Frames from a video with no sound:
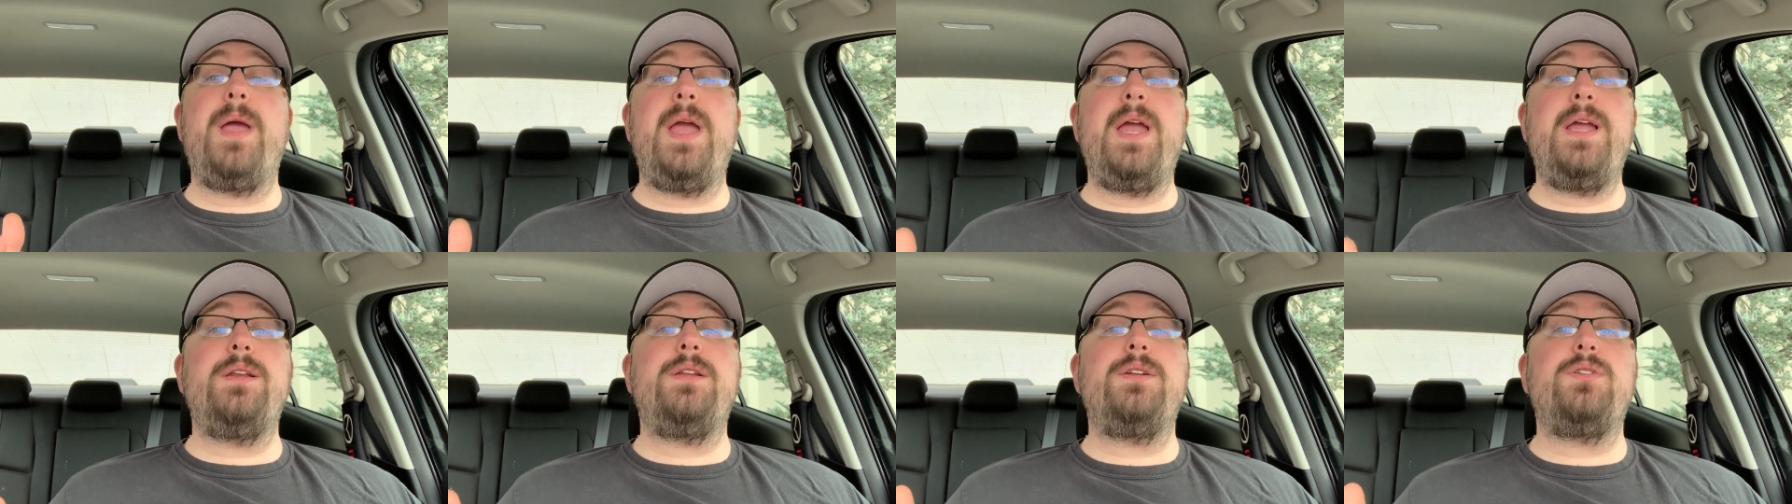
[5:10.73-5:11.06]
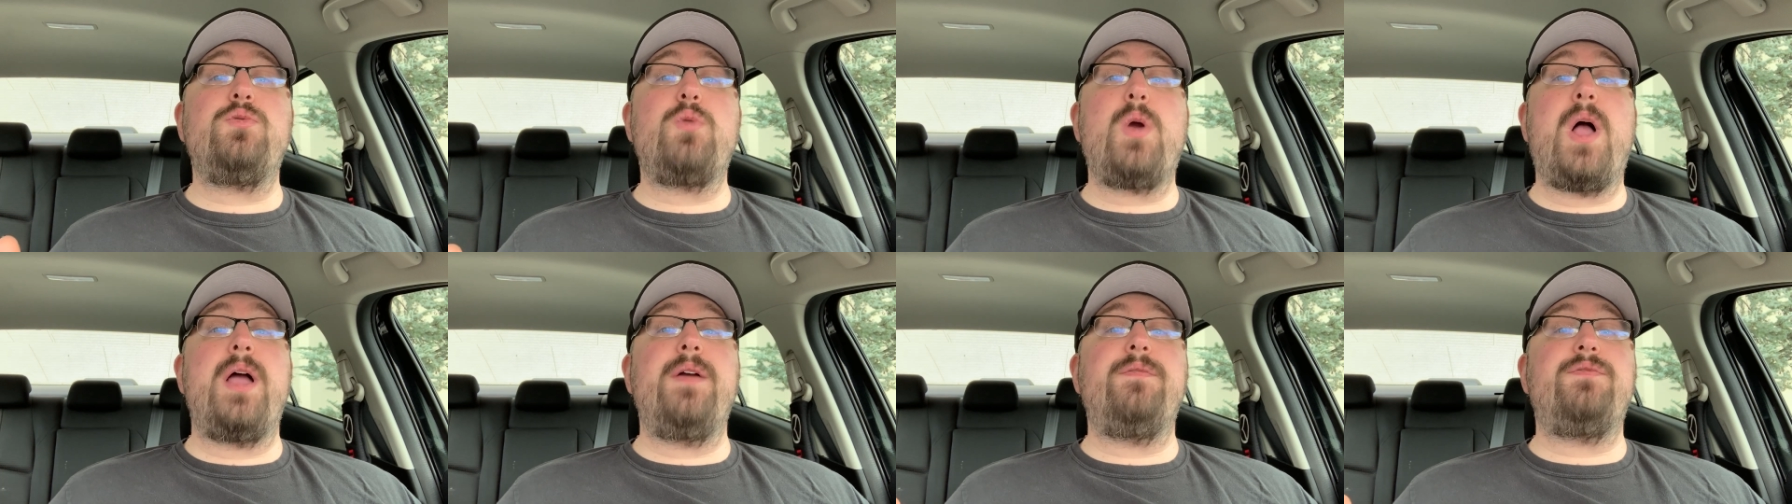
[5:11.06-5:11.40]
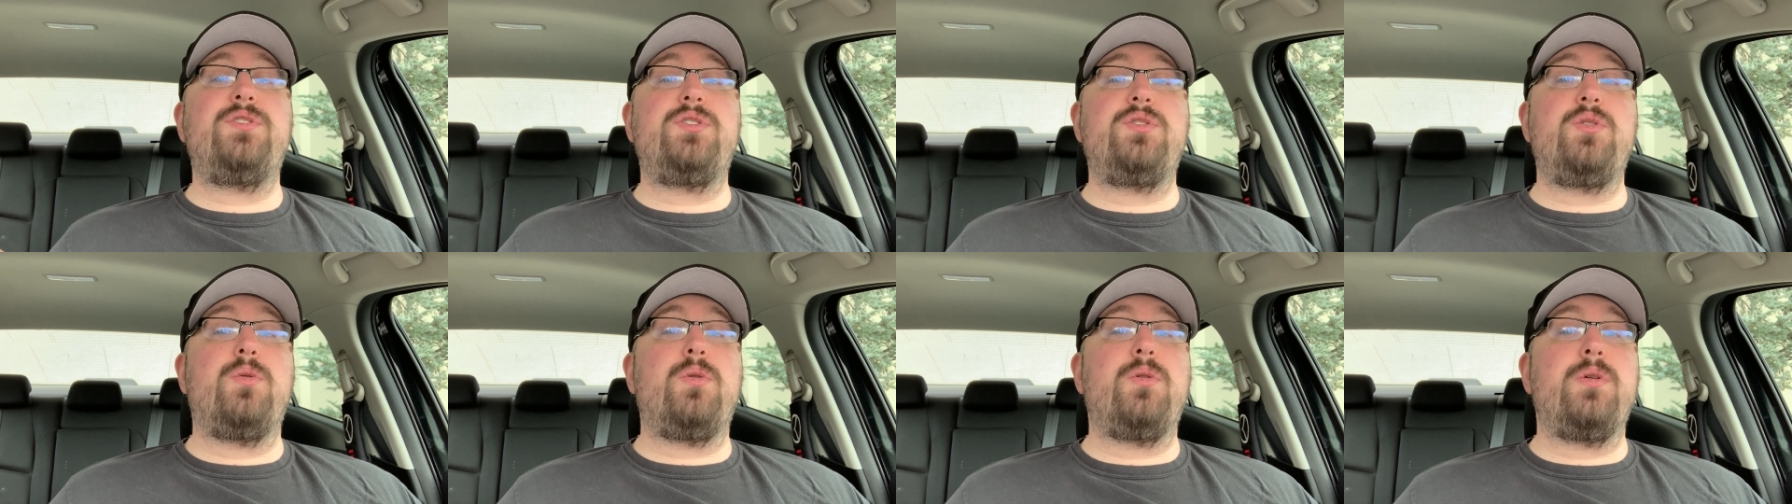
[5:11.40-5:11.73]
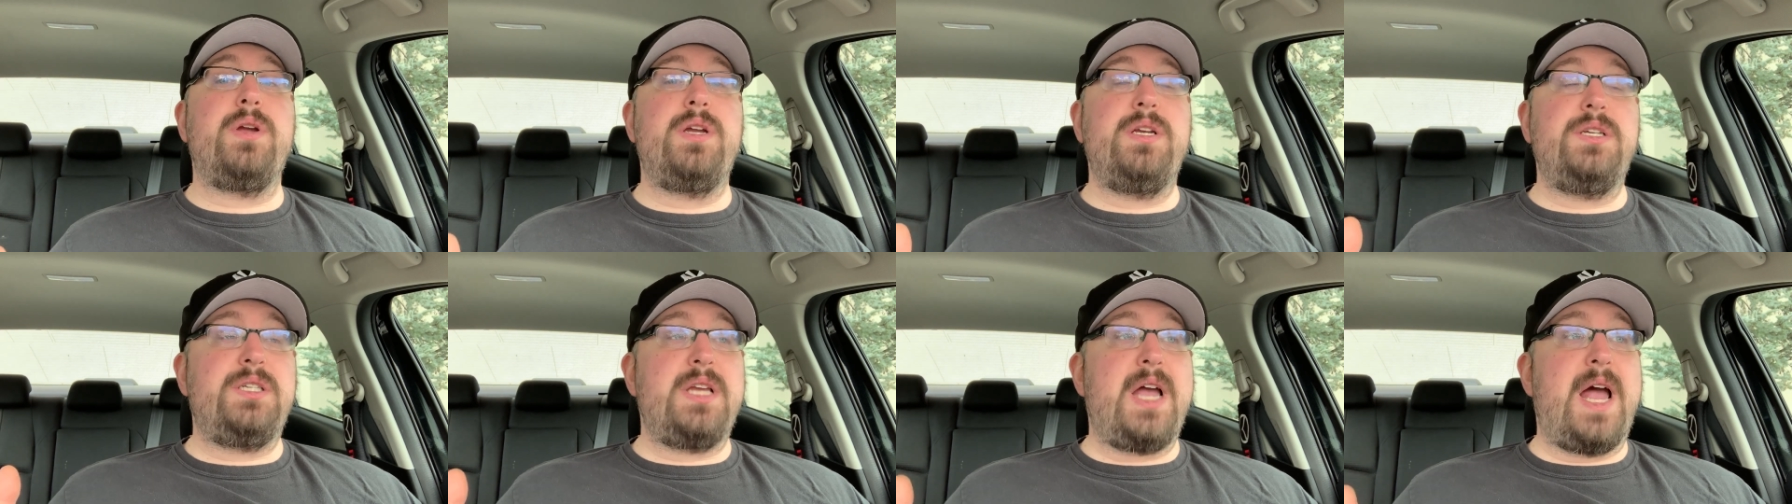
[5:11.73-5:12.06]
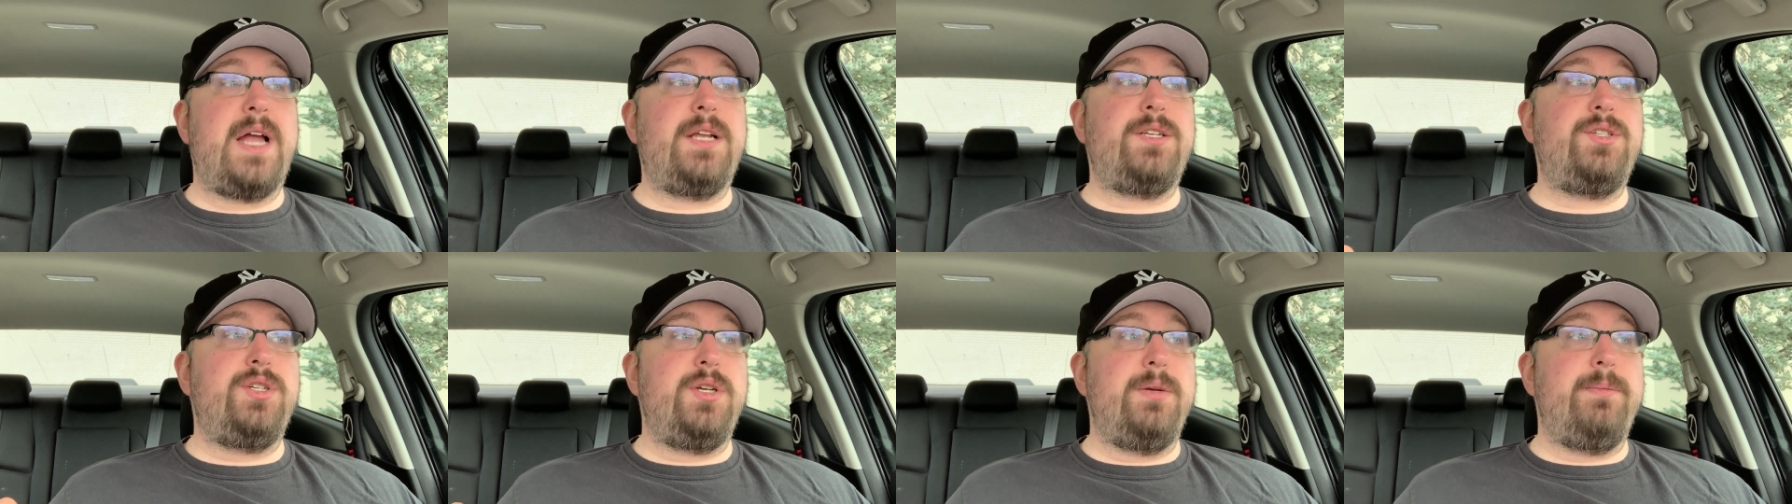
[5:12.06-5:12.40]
Paid to drive stories at